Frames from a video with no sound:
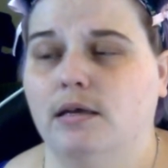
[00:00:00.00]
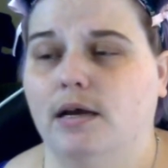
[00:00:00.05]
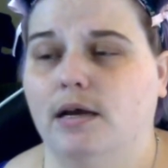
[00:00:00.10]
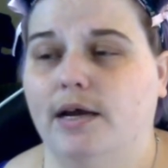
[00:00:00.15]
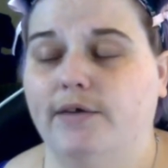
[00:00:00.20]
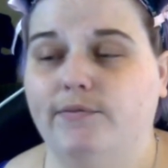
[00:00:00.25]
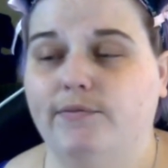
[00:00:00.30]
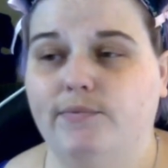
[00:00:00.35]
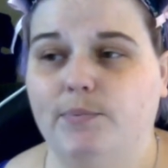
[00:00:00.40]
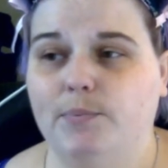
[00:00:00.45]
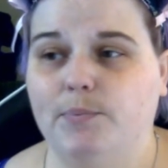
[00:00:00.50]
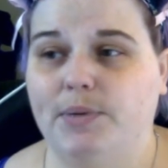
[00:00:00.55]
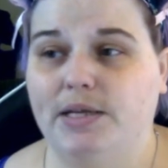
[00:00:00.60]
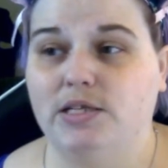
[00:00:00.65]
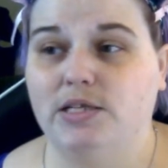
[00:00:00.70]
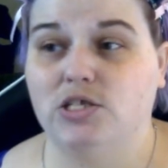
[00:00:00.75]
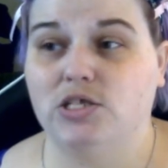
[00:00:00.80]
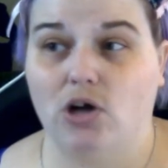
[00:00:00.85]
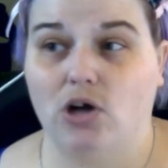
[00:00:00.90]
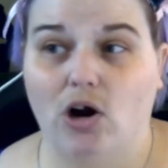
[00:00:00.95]
I've
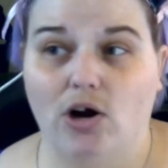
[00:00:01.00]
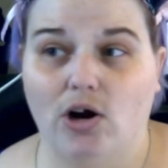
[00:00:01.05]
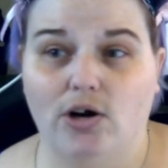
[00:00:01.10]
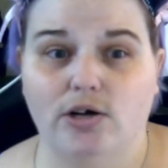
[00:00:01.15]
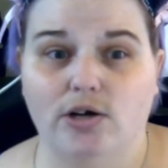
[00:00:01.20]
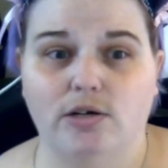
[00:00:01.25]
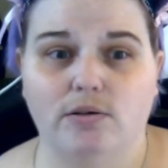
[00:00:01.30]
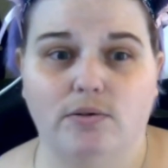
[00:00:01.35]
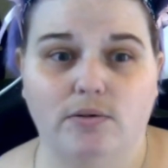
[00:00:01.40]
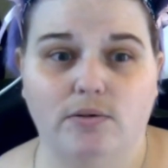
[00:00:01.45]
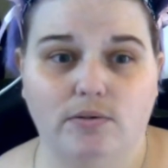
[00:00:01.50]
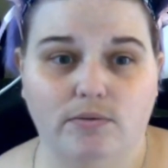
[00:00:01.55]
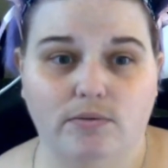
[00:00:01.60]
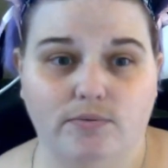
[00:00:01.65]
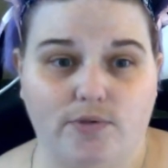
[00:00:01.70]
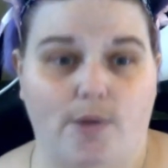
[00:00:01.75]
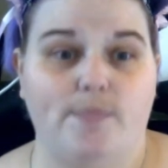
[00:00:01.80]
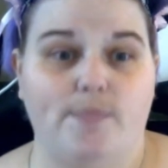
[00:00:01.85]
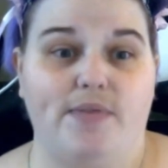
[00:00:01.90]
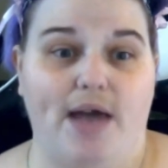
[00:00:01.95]
been scarred
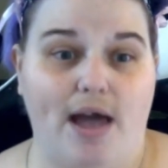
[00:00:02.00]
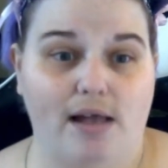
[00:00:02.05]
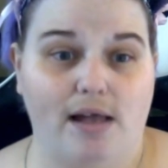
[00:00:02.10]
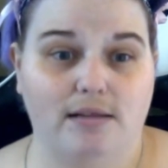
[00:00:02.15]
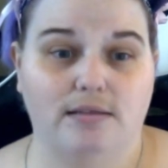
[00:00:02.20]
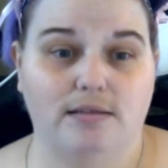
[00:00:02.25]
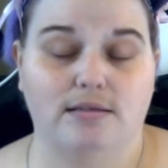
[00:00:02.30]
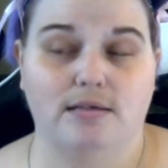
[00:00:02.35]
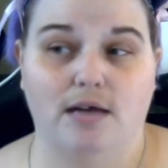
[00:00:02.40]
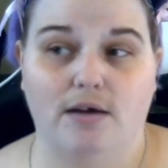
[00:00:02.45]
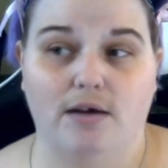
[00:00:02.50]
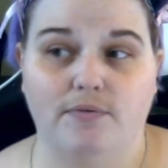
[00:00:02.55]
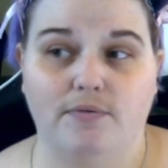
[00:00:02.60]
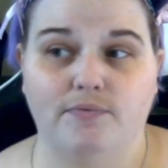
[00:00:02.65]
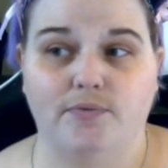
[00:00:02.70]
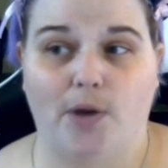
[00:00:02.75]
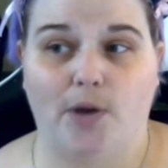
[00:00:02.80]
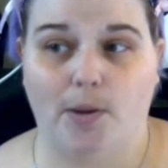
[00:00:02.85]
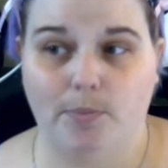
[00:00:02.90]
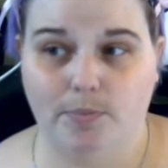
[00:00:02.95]
from that stuff
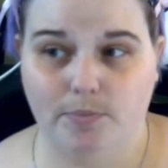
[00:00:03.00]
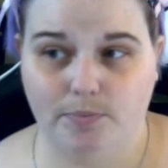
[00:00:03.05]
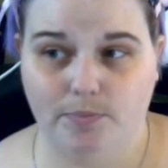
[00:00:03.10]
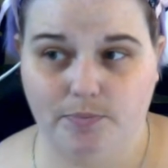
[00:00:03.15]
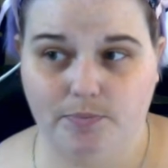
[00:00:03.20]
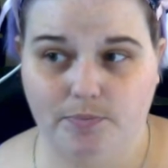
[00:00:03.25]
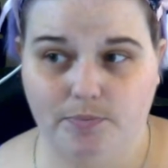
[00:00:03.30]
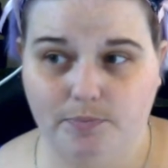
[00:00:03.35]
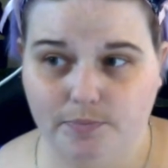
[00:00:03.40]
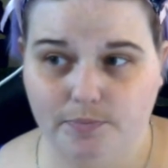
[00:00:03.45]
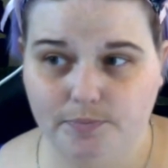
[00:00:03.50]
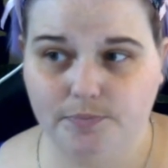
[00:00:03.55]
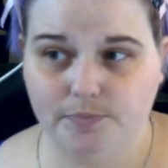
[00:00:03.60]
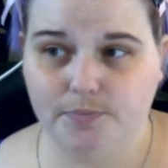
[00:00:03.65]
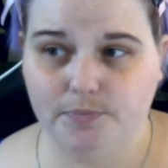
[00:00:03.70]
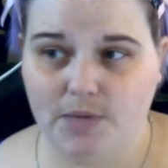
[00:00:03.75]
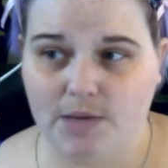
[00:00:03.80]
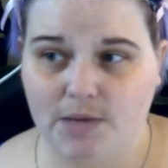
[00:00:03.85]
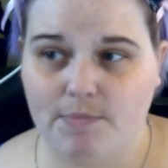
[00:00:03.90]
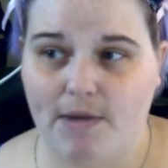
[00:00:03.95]

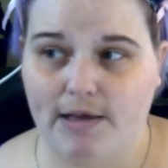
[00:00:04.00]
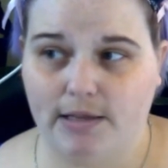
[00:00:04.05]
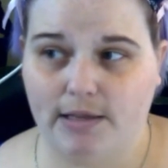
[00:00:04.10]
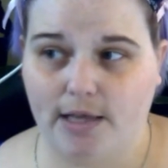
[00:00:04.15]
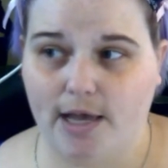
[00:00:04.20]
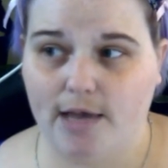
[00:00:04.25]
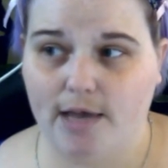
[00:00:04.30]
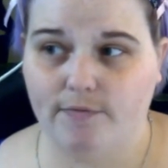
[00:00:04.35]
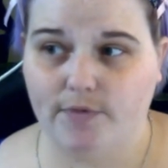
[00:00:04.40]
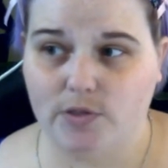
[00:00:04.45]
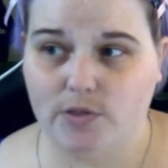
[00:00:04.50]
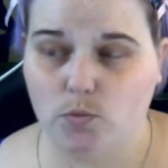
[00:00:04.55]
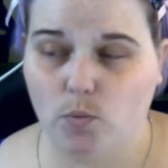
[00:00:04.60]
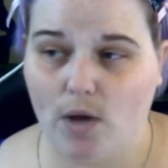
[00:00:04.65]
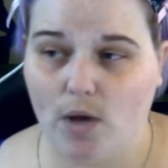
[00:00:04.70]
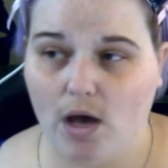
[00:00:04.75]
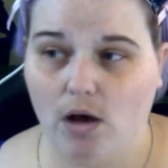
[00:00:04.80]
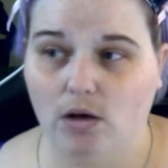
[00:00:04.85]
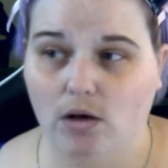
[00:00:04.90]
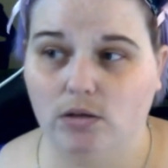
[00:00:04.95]
in my life as
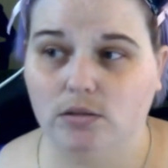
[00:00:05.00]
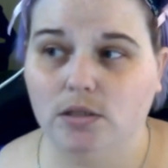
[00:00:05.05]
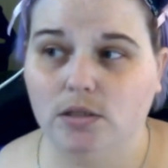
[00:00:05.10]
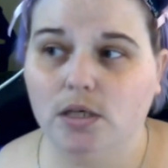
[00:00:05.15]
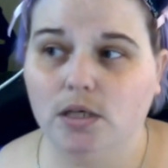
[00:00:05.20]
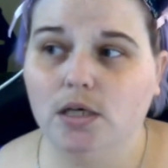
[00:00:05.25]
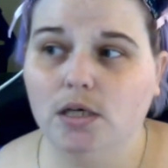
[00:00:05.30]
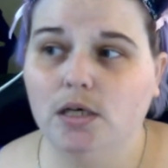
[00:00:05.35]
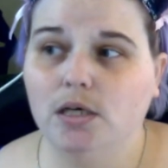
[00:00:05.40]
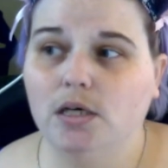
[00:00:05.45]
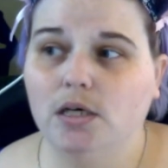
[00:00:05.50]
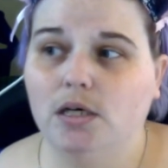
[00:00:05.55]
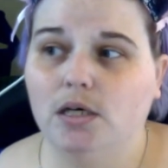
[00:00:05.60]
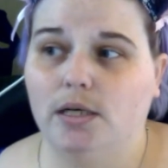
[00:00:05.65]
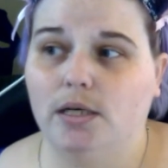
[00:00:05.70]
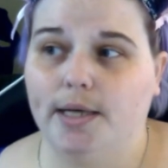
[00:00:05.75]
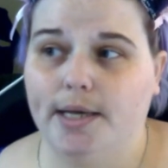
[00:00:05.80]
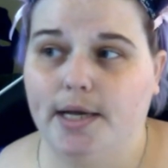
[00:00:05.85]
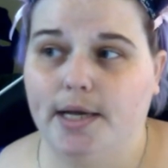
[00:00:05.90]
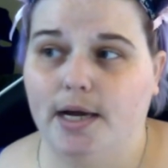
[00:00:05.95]
well.
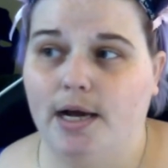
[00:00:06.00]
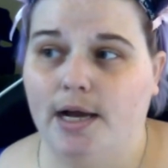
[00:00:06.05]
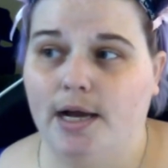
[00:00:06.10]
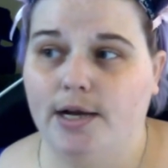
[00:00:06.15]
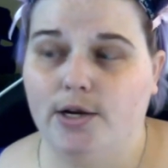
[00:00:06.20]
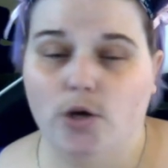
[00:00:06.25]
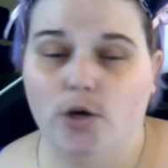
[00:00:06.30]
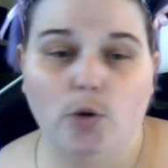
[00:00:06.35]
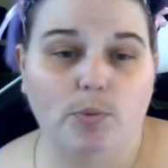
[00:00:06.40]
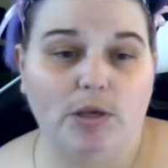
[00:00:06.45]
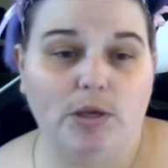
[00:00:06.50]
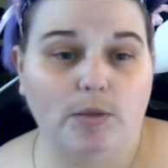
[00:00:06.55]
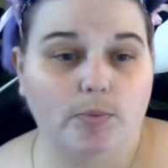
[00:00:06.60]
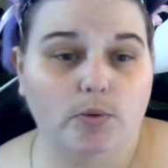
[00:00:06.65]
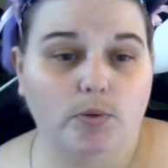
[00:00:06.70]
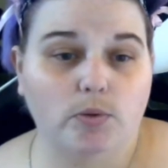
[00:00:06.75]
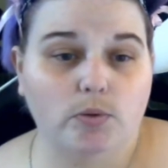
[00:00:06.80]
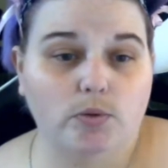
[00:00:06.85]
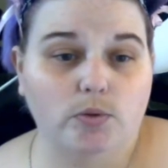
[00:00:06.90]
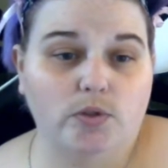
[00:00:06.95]
Like, I know
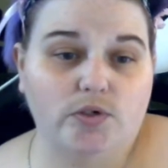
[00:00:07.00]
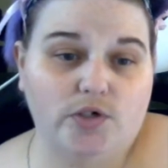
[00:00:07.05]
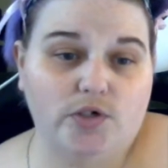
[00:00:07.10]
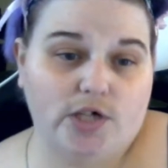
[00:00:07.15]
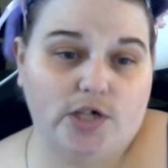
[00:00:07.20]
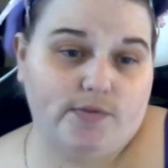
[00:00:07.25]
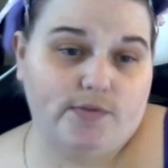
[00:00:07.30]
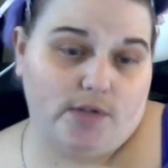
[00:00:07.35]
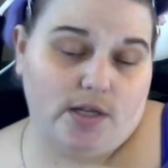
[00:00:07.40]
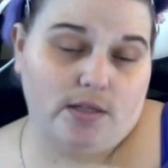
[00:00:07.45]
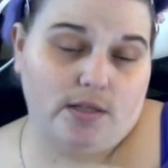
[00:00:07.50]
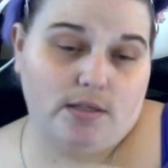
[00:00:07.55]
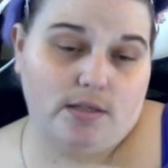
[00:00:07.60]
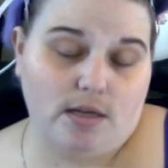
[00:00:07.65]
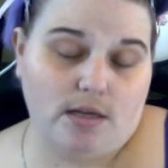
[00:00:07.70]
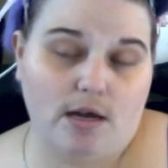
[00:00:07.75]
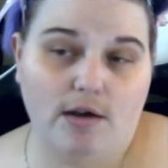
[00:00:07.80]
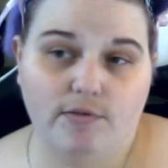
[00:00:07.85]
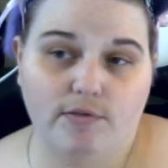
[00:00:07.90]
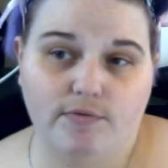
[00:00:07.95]
people who have done
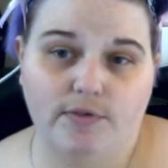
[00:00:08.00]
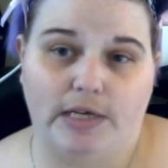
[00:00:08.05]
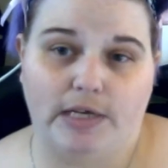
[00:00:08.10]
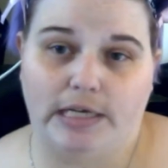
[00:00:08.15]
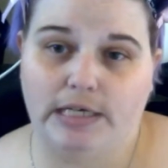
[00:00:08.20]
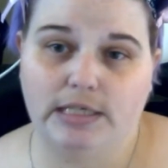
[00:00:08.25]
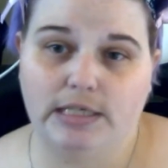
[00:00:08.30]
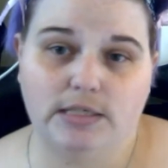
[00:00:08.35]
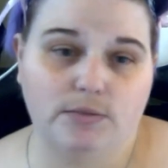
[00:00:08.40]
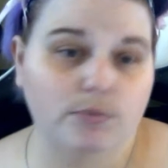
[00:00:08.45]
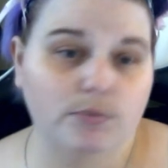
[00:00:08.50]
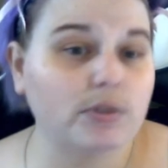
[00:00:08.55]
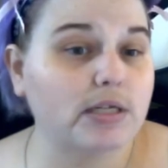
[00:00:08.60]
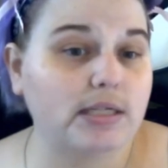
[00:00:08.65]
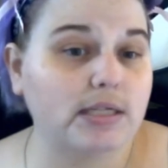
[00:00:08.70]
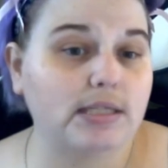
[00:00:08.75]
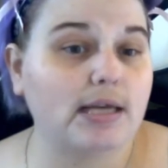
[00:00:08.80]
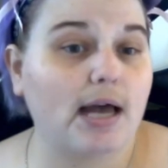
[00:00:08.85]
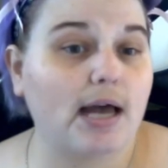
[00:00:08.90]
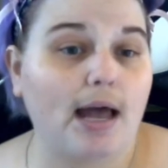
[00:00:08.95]
stuff, and it's really
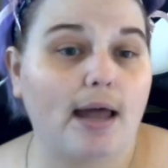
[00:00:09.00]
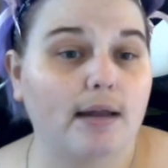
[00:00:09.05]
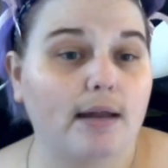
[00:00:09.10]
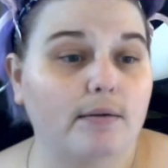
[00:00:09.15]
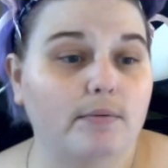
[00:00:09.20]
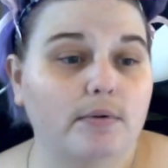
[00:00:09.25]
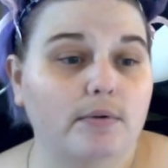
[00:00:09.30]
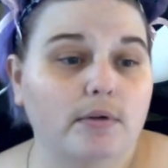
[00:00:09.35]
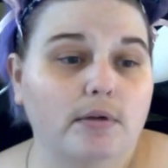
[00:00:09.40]
sad.